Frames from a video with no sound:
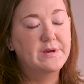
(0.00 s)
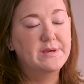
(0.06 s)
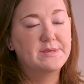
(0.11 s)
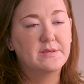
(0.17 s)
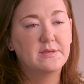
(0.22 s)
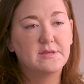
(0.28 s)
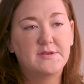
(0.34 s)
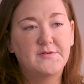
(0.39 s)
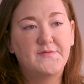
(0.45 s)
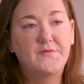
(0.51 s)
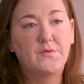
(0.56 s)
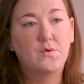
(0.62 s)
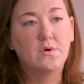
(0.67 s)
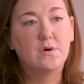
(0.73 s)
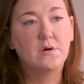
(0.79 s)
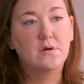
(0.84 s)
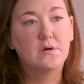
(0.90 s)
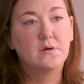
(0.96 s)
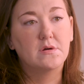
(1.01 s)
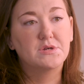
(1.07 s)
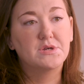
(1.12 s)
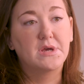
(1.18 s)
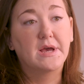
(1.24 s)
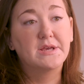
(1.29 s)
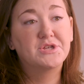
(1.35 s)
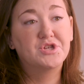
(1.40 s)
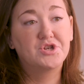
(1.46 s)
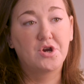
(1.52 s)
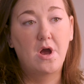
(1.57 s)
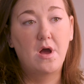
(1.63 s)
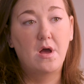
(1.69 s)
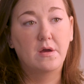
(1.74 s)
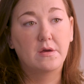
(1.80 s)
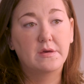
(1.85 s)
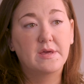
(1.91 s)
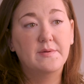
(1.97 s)
reasons for a
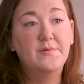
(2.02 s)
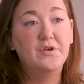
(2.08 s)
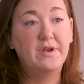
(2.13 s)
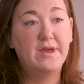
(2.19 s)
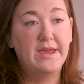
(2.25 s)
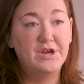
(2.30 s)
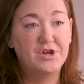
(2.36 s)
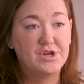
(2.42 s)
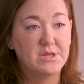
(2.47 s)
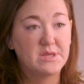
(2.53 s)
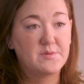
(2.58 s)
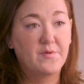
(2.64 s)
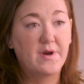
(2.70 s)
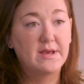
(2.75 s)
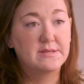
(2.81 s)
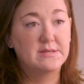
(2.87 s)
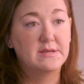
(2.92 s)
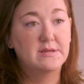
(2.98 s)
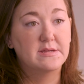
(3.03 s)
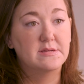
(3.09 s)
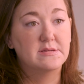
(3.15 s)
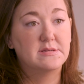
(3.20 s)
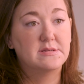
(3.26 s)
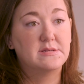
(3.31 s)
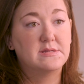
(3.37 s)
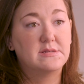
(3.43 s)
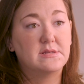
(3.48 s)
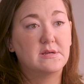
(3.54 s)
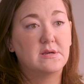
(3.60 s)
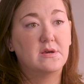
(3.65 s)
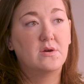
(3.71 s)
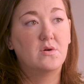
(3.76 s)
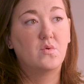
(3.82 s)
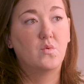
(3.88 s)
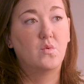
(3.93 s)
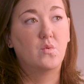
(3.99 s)
strong communications presence
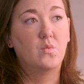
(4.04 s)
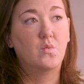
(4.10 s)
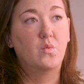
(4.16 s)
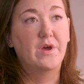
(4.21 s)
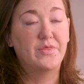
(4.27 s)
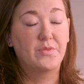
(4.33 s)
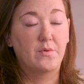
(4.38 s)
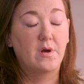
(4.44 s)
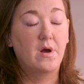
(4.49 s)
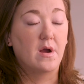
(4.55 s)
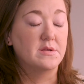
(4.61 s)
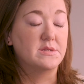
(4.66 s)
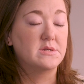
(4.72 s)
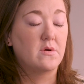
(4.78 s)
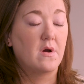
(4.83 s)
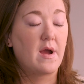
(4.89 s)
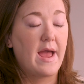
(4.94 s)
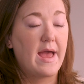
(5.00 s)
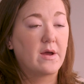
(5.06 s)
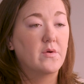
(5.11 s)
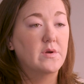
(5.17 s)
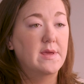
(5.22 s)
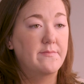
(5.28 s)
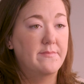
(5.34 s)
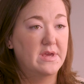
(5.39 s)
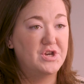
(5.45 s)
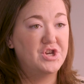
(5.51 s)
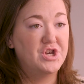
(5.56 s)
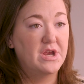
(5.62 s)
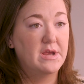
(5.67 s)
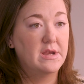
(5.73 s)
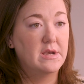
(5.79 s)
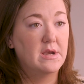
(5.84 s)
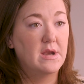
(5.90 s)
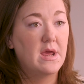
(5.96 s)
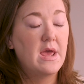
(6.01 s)
with regard to our equity
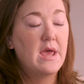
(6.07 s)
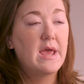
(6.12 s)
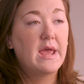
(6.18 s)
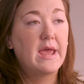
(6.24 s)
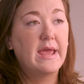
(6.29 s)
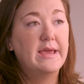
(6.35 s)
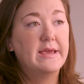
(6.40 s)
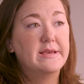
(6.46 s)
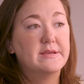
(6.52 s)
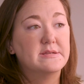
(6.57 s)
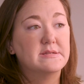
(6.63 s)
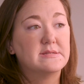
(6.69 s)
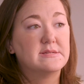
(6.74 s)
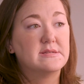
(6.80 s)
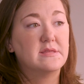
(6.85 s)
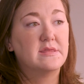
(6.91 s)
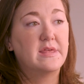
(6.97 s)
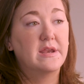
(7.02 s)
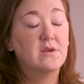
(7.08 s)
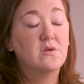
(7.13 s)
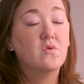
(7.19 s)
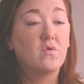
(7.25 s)
mission is that it